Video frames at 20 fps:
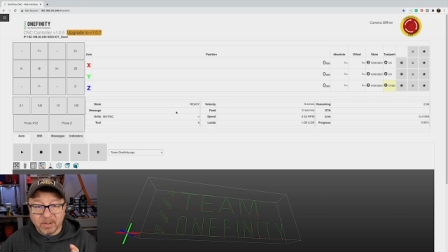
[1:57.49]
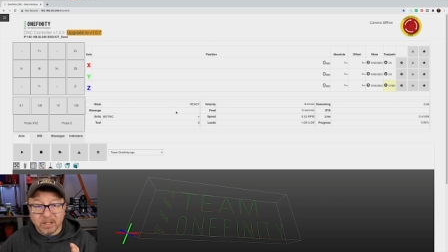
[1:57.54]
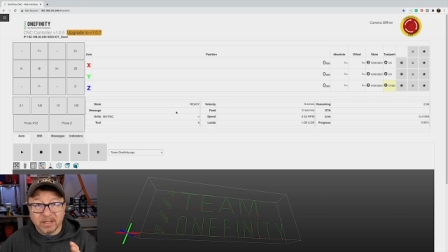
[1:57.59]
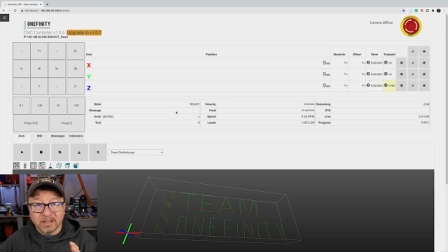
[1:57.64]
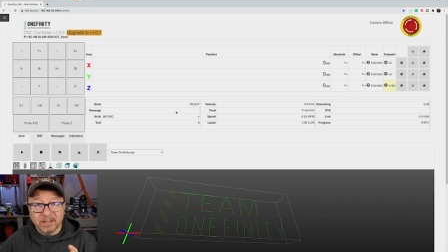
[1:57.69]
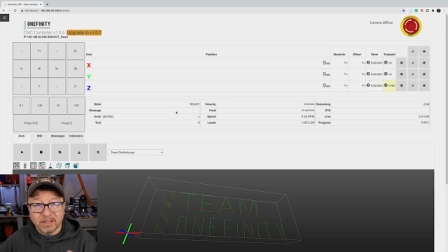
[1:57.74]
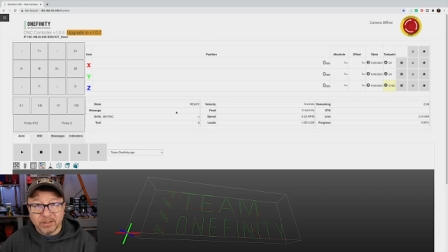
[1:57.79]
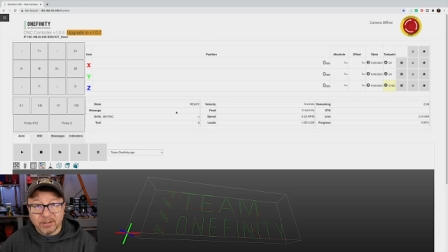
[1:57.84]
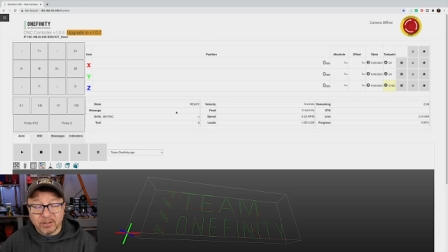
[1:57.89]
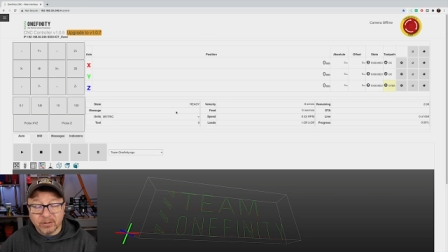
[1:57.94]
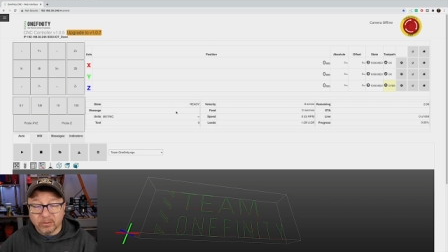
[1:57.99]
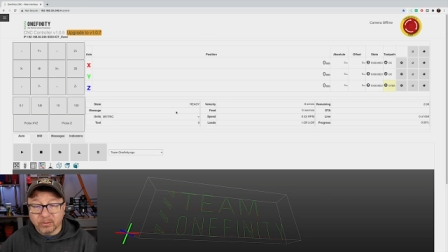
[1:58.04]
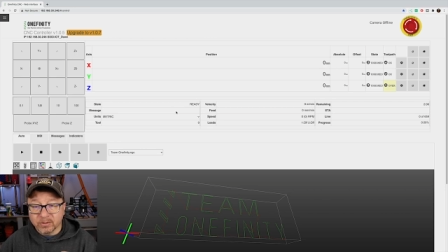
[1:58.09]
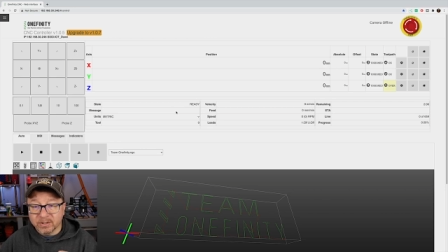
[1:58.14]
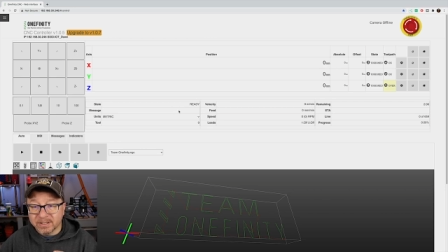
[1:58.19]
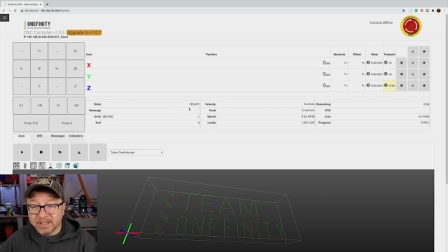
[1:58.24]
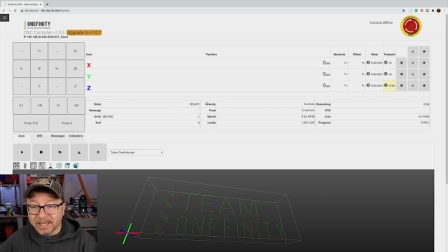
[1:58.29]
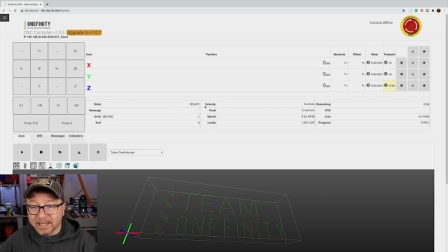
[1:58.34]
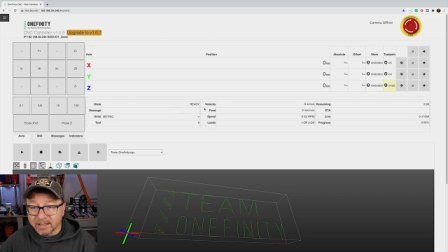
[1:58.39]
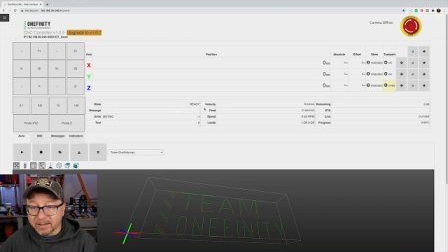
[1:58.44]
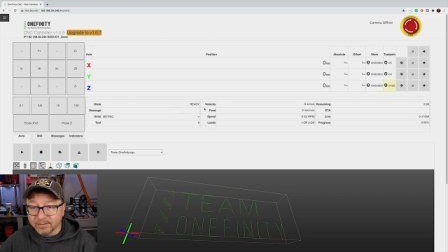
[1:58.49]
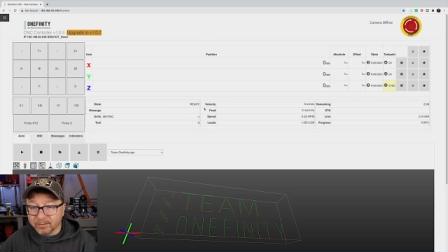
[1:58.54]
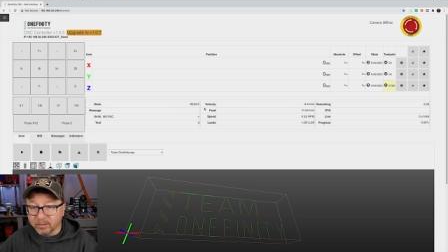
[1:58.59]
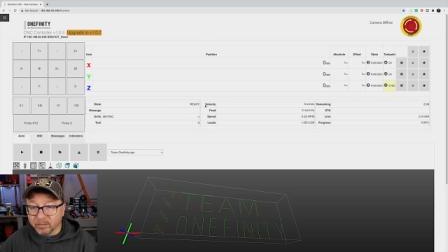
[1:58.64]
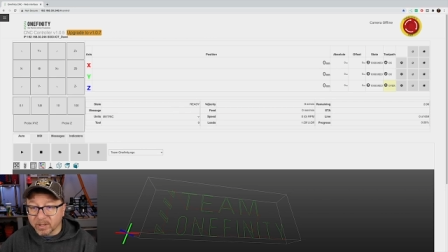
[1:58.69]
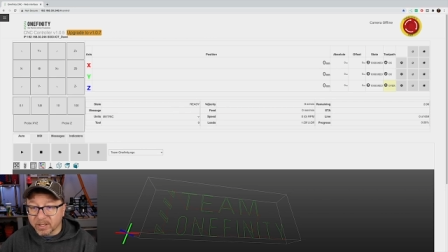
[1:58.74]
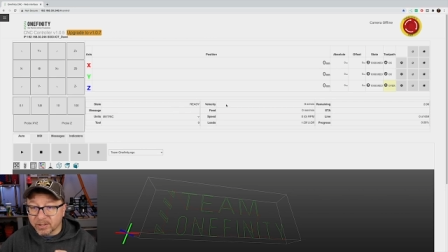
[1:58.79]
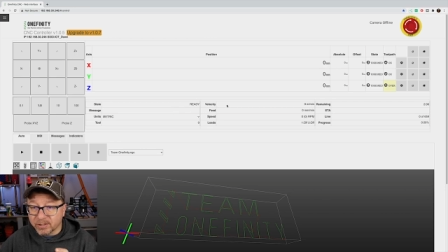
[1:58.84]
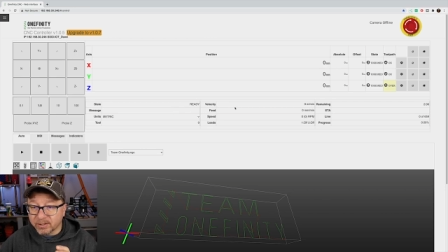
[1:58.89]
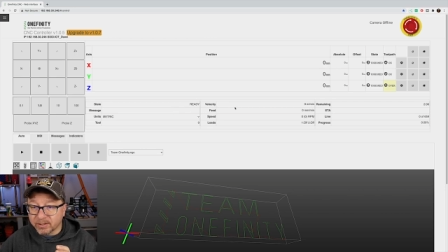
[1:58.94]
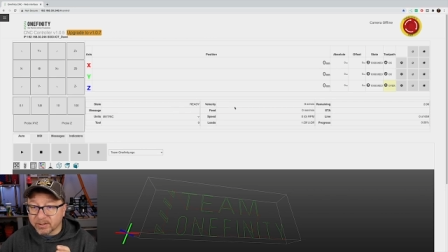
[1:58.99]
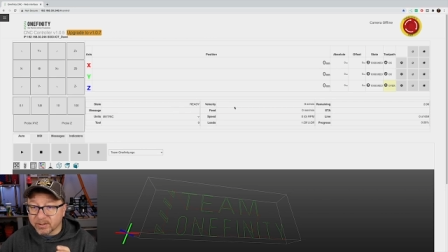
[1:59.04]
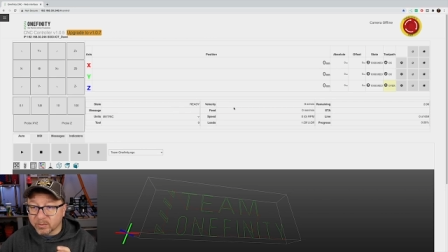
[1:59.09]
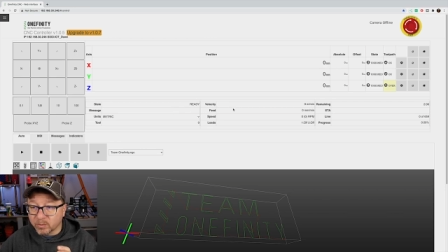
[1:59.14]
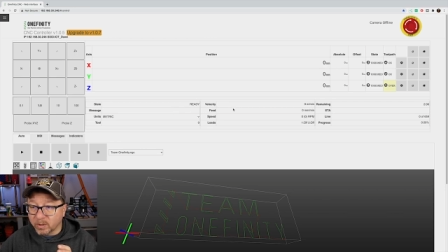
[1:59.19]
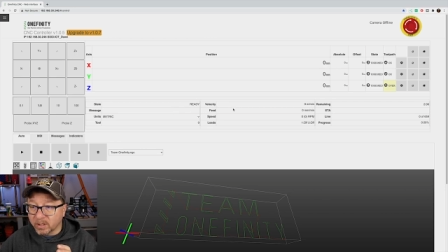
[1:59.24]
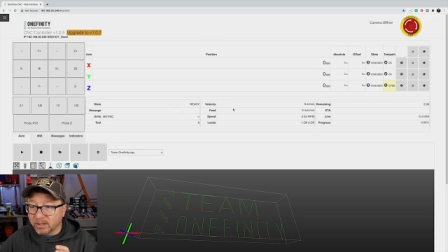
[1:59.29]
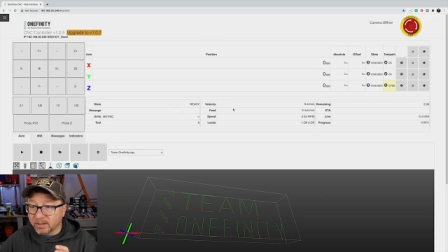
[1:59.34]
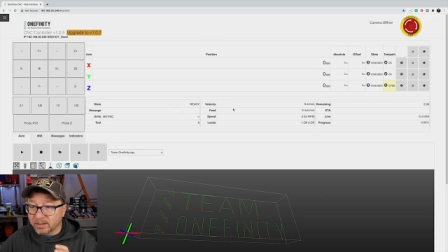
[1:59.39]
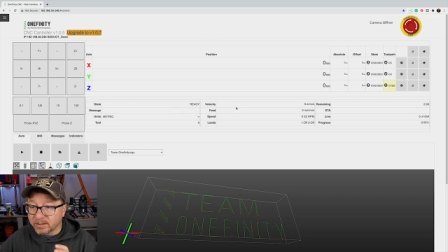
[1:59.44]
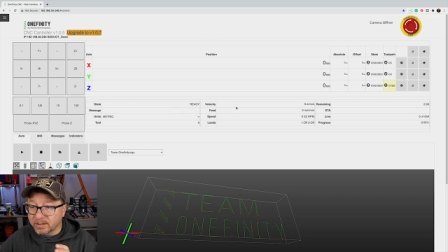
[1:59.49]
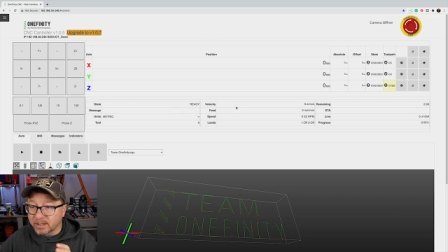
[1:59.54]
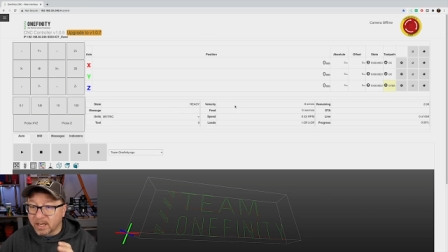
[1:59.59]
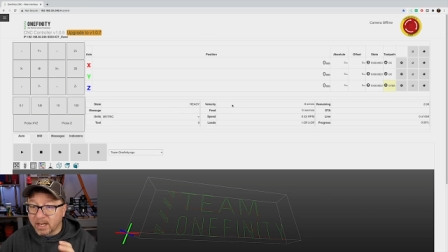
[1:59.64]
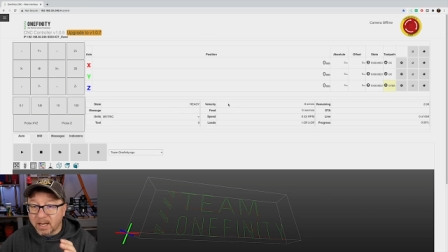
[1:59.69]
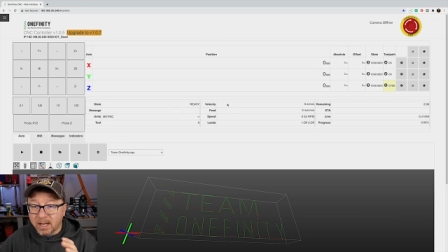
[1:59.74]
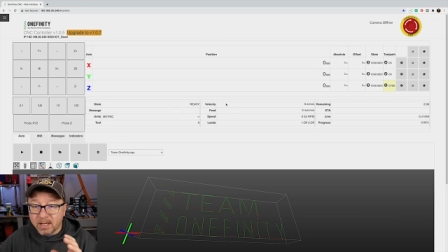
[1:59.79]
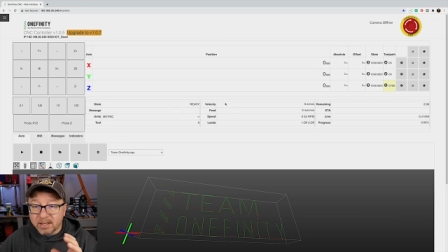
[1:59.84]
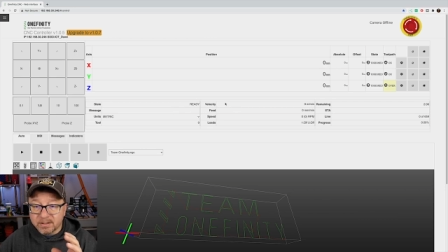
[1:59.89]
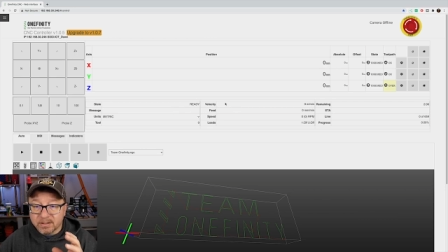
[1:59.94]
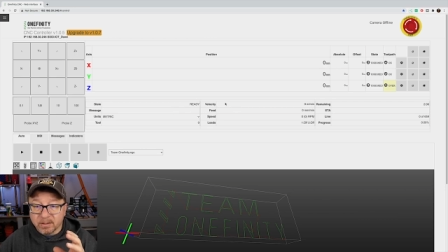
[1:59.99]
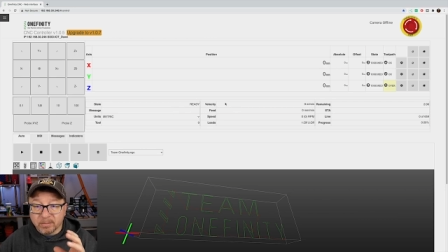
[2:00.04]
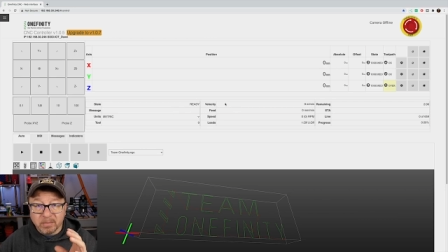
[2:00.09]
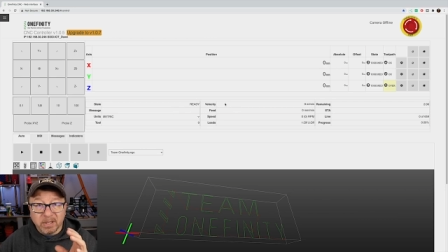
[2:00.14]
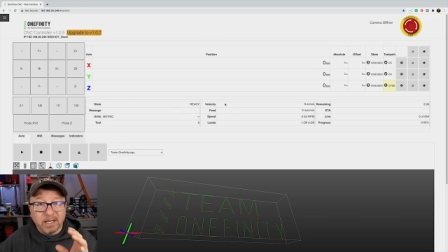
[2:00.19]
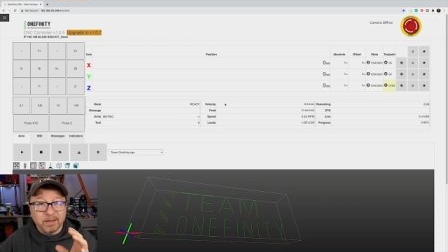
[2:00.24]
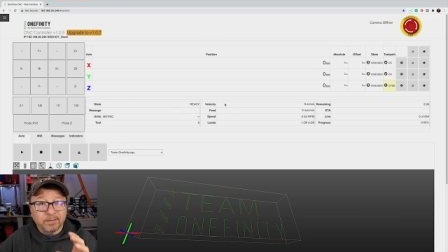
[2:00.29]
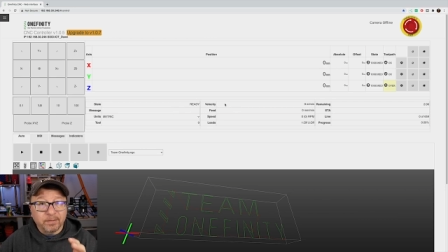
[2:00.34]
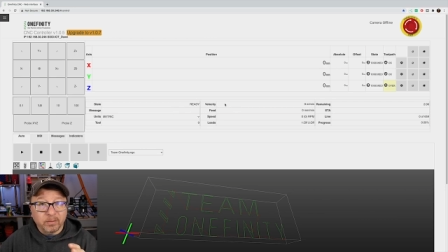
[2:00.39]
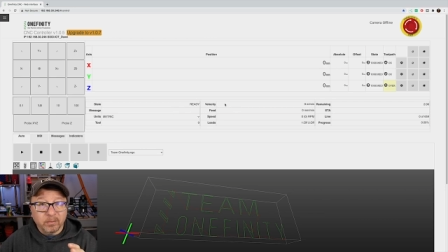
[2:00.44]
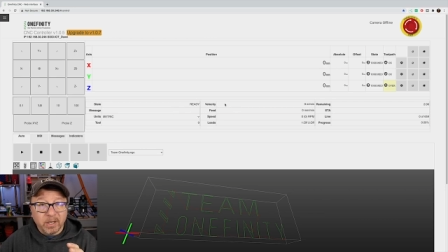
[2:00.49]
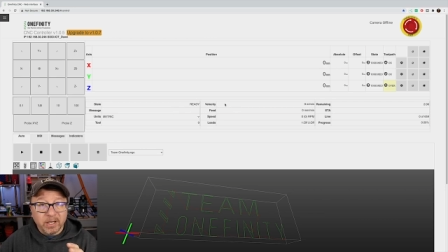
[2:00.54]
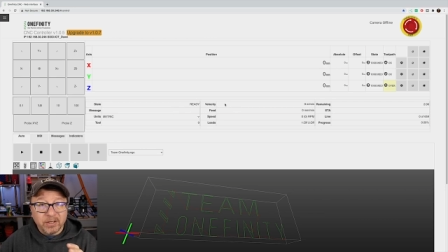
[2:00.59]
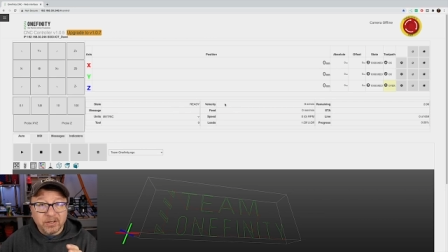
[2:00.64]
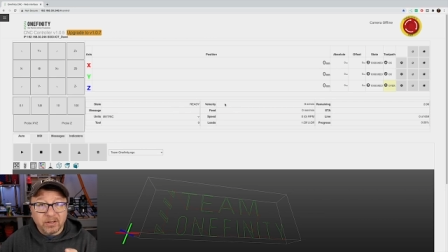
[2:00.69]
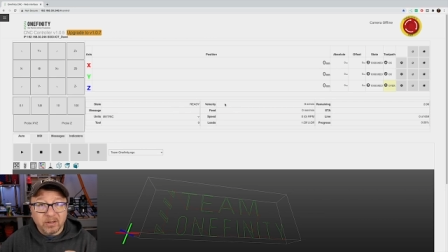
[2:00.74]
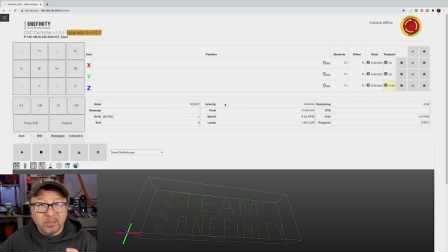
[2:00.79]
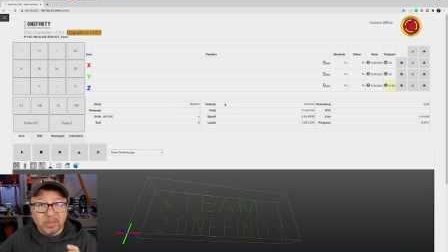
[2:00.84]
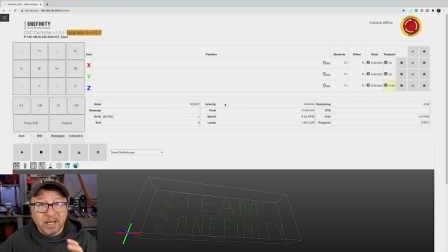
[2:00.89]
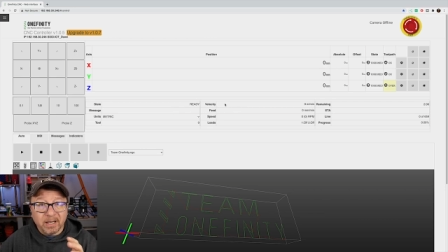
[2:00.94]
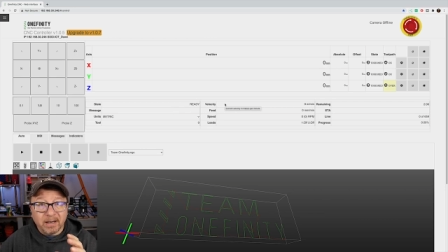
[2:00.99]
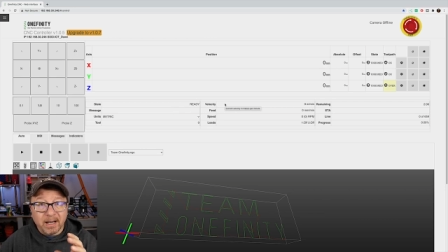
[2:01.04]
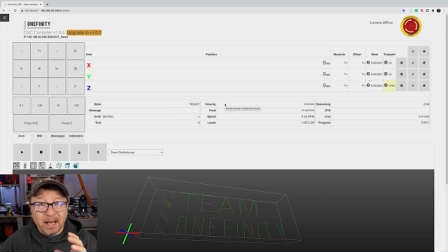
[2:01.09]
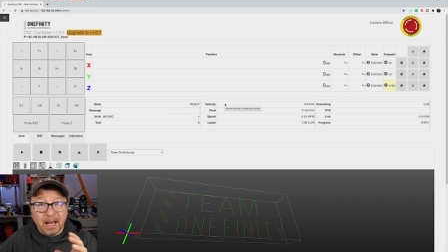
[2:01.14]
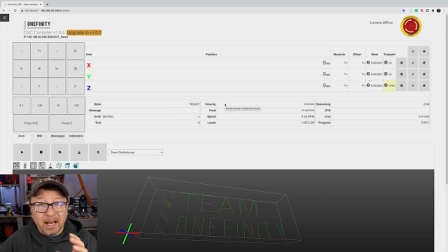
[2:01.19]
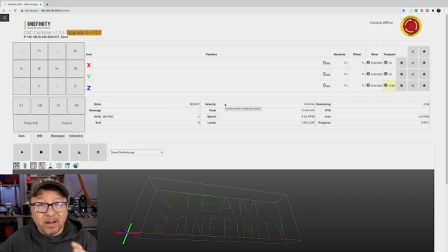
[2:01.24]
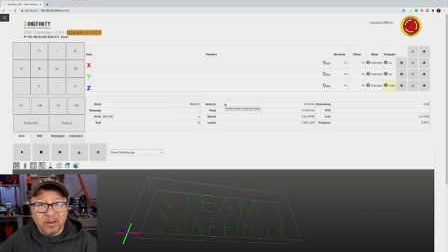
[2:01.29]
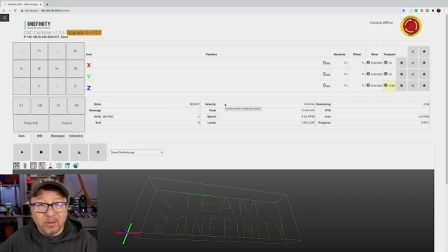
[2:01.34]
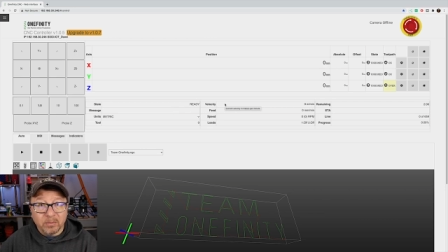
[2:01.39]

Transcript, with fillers: additional state information as well as some information about how the